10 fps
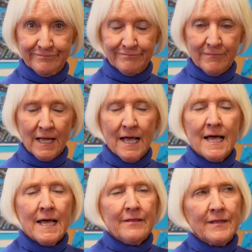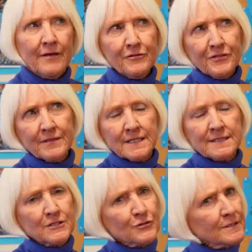The other thing that's
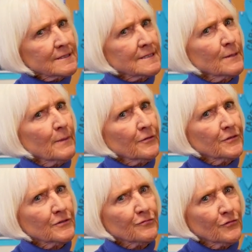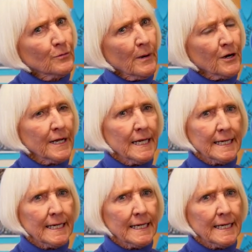interesting about this fulmar,